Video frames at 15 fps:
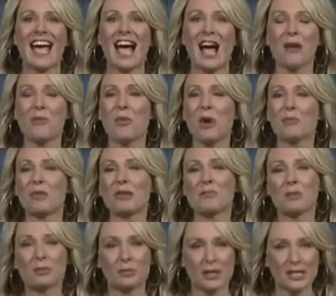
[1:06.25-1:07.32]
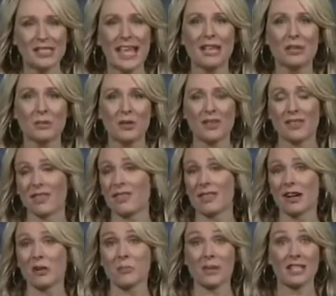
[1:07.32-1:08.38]
uh, what people present with in
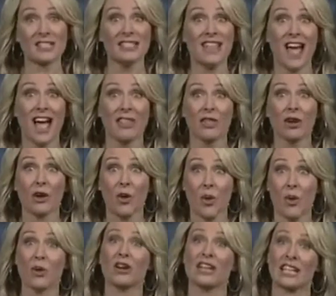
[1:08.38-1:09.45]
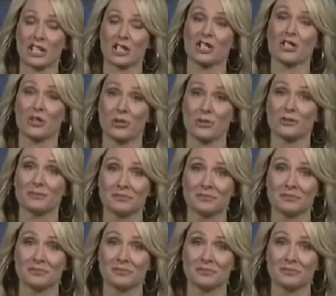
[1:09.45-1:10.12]
therapy is not the core issue.